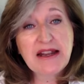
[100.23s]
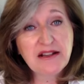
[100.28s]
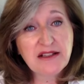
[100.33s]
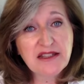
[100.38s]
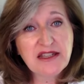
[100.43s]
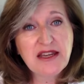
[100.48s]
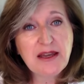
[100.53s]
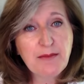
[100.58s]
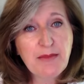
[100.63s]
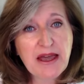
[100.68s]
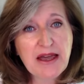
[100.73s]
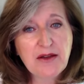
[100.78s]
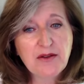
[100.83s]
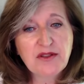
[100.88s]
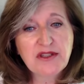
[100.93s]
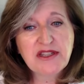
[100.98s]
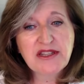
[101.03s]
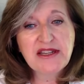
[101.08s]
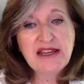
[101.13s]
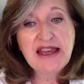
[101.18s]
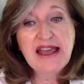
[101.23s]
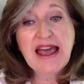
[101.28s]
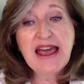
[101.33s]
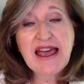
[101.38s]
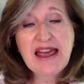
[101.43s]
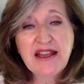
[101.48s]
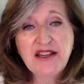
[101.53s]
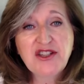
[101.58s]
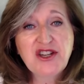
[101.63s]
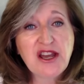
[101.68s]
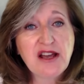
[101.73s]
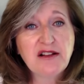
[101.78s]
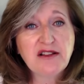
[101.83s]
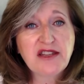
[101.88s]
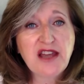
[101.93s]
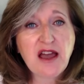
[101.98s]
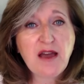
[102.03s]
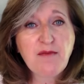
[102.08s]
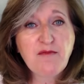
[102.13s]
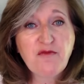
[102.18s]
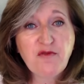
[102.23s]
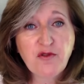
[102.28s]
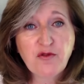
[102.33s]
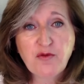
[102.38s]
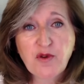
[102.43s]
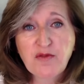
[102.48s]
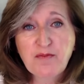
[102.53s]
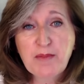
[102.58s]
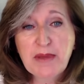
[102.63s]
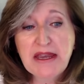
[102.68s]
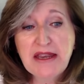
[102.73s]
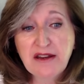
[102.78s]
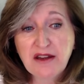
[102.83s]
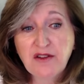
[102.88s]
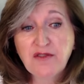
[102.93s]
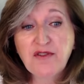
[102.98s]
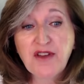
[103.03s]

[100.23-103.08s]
penalty amounts and jail time for repeat